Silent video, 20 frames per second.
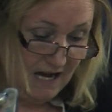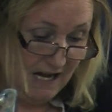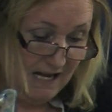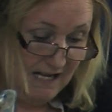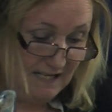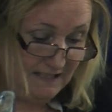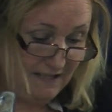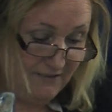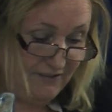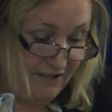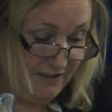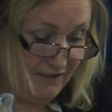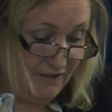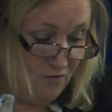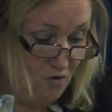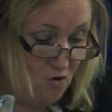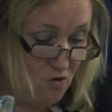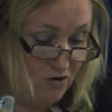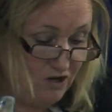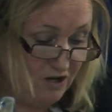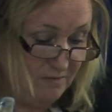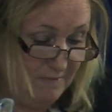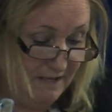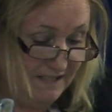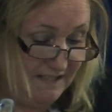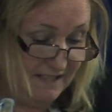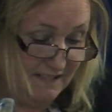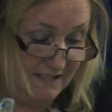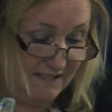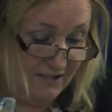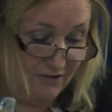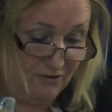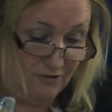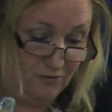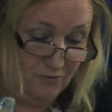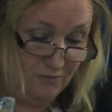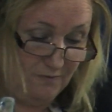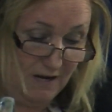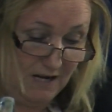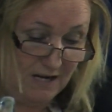And I think they're all committed
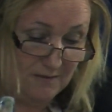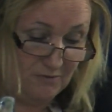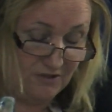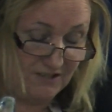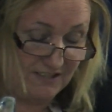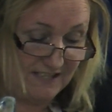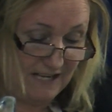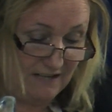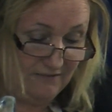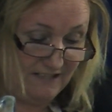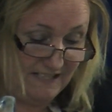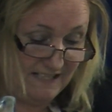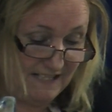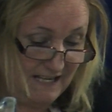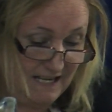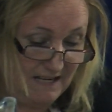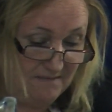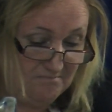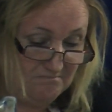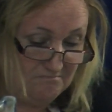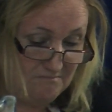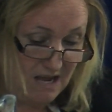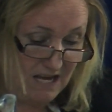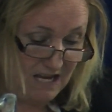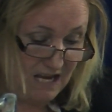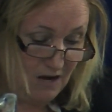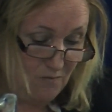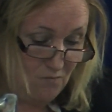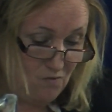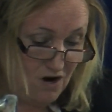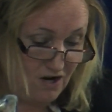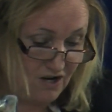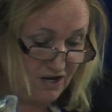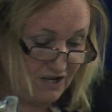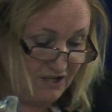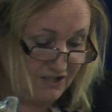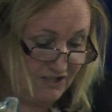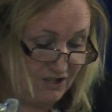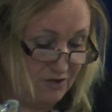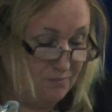to austerity, making
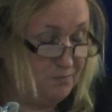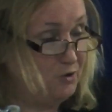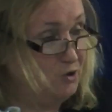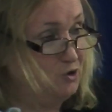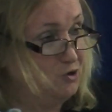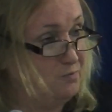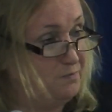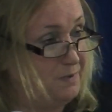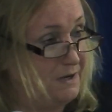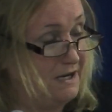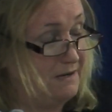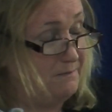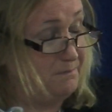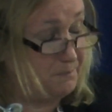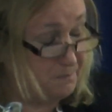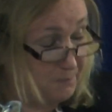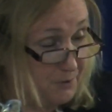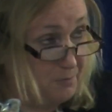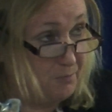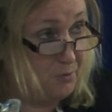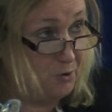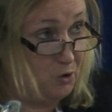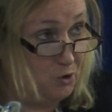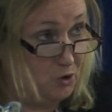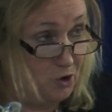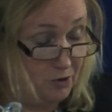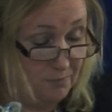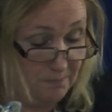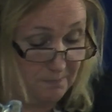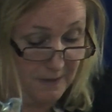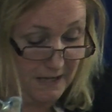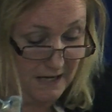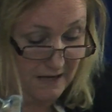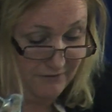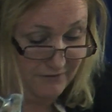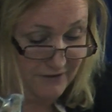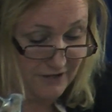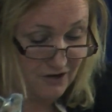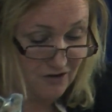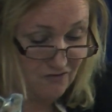workers and the poor pay
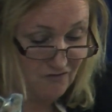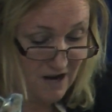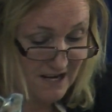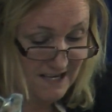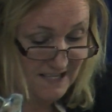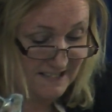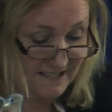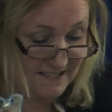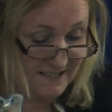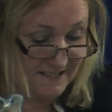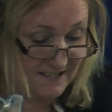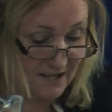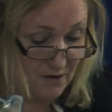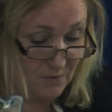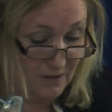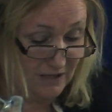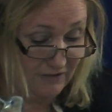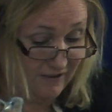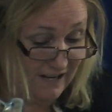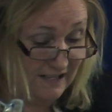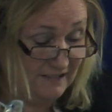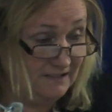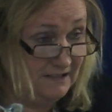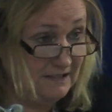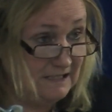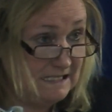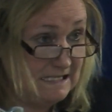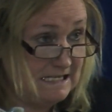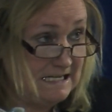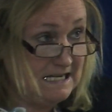for the crisis that we're in.